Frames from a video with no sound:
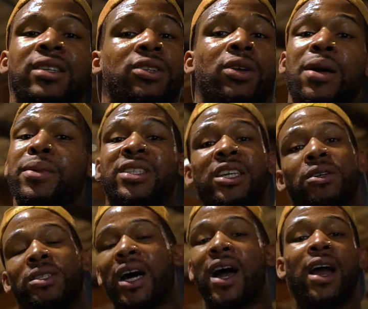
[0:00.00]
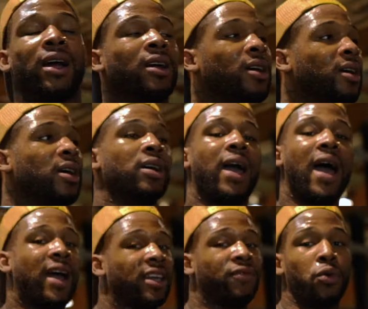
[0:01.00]
Don't let me see you tired.
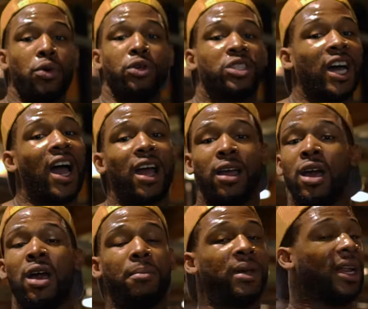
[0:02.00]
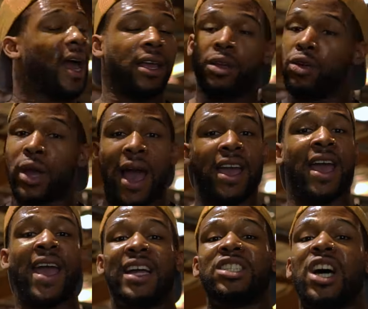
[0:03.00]
If you want you tired, me like, you have your
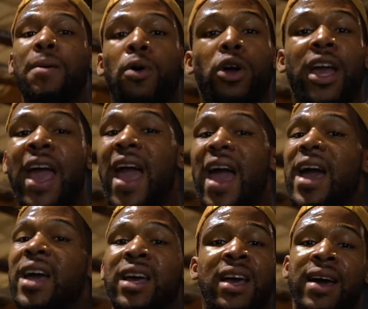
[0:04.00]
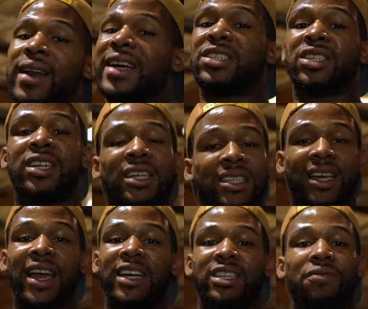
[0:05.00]
hands up on your head, that's as good as it
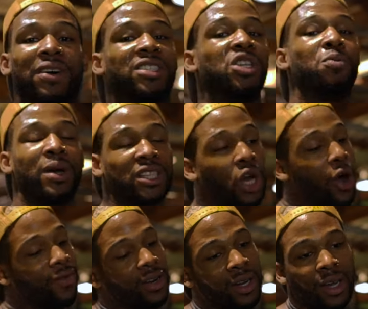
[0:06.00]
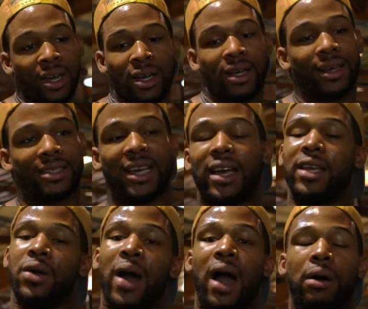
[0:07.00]
gets. If I see you bent over, that's it,
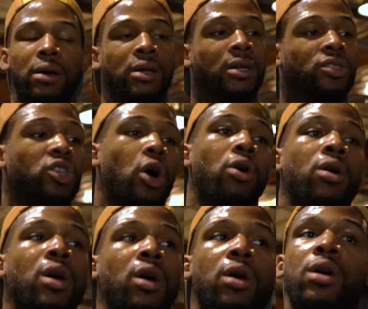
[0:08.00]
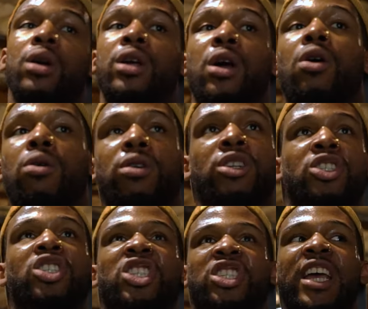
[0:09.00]
you out. So, you know,
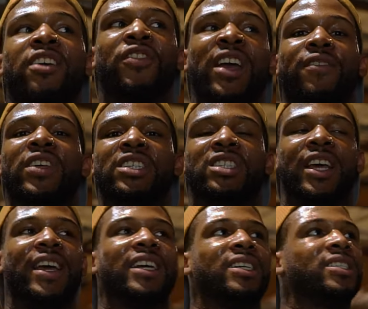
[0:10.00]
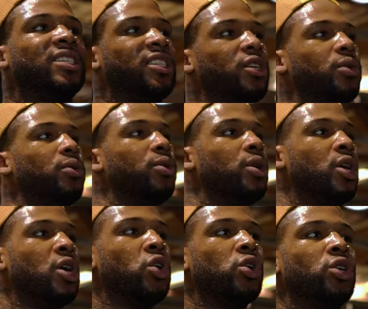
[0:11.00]
just think of these things to
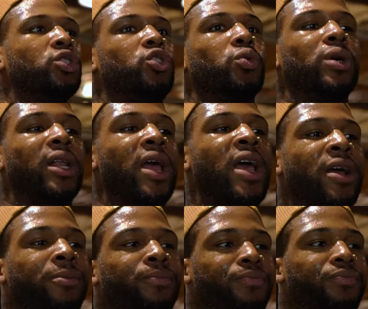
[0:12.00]
really,